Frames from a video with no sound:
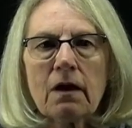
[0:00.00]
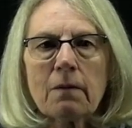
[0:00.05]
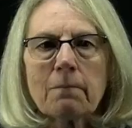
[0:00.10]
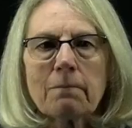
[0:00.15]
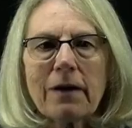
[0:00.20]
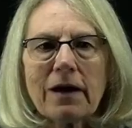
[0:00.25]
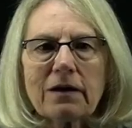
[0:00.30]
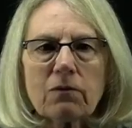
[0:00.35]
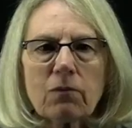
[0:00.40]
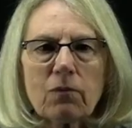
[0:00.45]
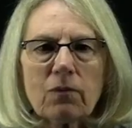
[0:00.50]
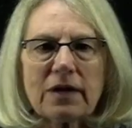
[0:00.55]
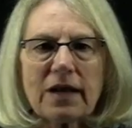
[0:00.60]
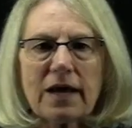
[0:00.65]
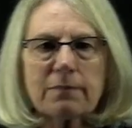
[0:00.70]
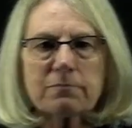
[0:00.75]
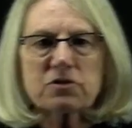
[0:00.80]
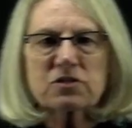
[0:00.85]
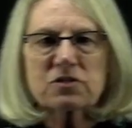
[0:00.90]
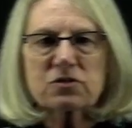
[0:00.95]
But when
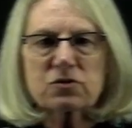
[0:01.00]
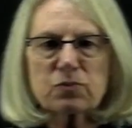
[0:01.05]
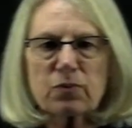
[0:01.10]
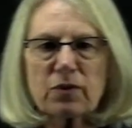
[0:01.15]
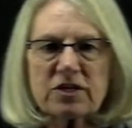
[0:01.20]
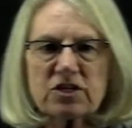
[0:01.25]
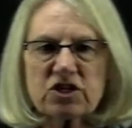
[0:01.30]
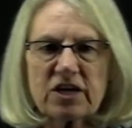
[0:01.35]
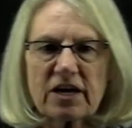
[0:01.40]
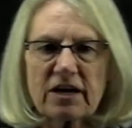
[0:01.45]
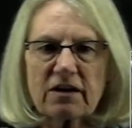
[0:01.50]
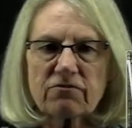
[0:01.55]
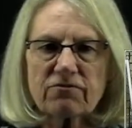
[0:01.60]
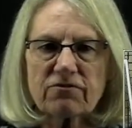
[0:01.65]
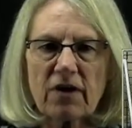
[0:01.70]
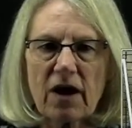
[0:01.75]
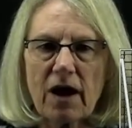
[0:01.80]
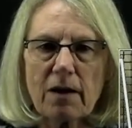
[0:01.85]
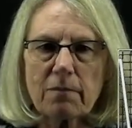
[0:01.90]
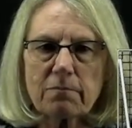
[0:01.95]
I'm switching
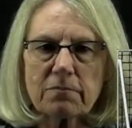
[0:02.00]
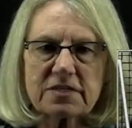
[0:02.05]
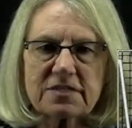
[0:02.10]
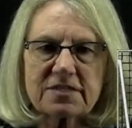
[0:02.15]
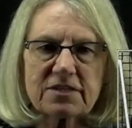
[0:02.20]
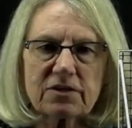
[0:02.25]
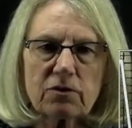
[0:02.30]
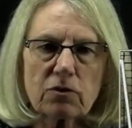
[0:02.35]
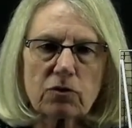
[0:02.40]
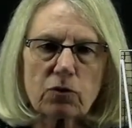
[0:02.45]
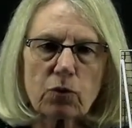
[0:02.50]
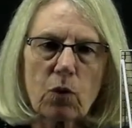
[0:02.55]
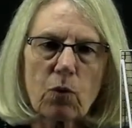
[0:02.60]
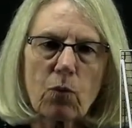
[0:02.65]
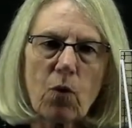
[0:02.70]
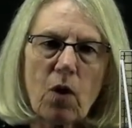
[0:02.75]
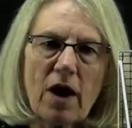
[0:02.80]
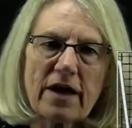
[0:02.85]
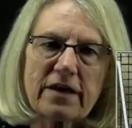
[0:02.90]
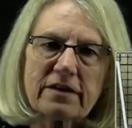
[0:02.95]
from a 0 to a
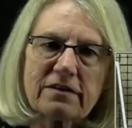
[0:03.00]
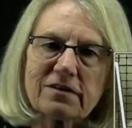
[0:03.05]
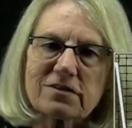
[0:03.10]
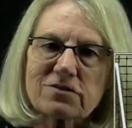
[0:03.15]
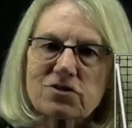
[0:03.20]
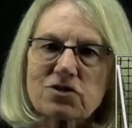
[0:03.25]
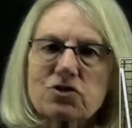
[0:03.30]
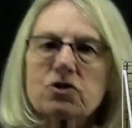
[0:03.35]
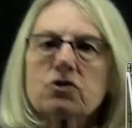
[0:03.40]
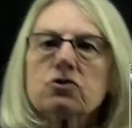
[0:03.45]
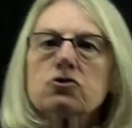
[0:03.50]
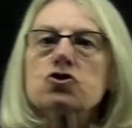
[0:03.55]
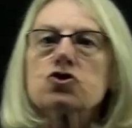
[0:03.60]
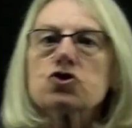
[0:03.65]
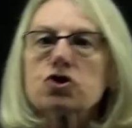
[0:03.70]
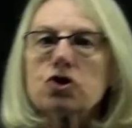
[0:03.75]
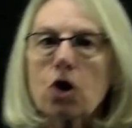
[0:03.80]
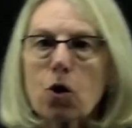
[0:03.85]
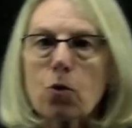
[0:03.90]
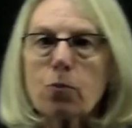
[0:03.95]
1, there's a certain
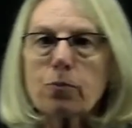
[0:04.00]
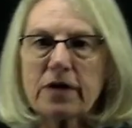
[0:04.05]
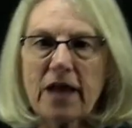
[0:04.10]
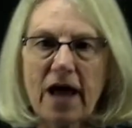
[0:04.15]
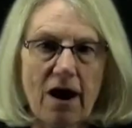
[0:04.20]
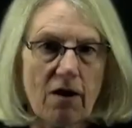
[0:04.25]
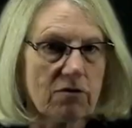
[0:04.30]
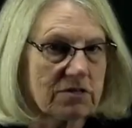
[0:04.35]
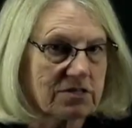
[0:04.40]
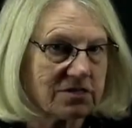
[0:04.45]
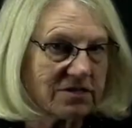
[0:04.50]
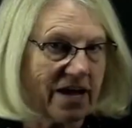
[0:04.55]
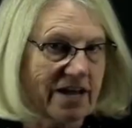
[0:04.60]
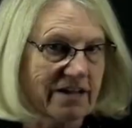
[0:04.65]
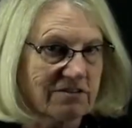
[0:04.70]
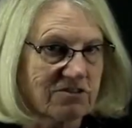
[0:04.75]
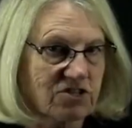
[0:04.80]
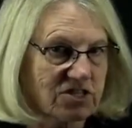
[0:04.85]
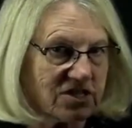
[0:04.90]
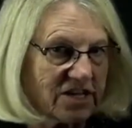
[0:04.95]
slope now. It's
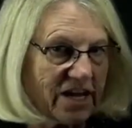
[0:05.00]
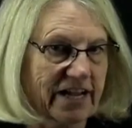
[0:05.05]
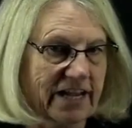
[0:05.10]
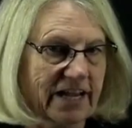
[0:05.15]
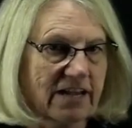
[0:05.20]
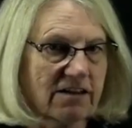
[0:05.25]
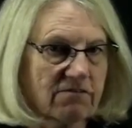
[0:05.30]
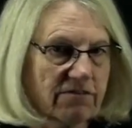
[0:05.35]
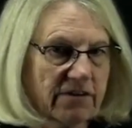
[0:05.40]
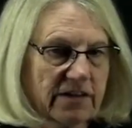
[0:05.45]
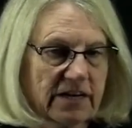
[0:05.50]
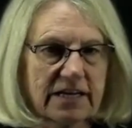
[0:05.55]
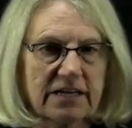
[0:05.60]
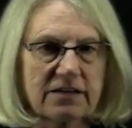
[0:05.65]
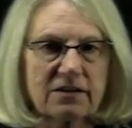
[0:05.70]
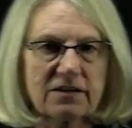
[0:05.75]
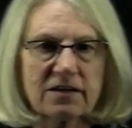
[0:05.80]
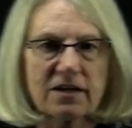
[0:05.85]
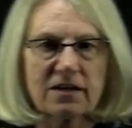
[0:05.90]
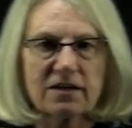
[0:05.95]
not just like infinite
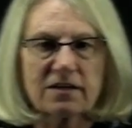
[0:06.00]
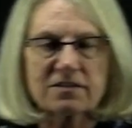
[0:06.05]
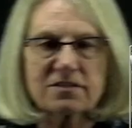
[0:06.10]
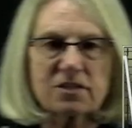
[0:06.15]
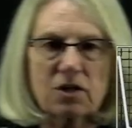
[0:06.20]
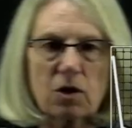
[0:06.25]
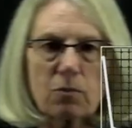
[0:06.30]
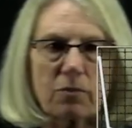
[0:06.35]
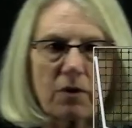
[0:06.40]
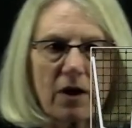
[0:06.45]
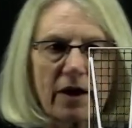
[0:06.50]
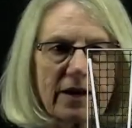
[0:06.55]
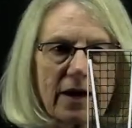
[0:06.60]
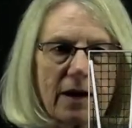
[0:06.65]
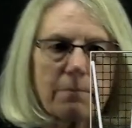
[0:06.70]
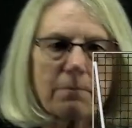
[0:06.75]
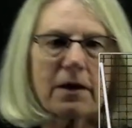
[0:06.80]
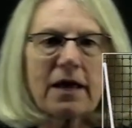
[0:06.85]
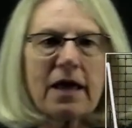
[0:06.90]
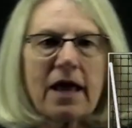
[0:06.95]
slope right
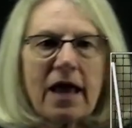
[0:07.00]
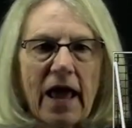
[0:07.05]
up.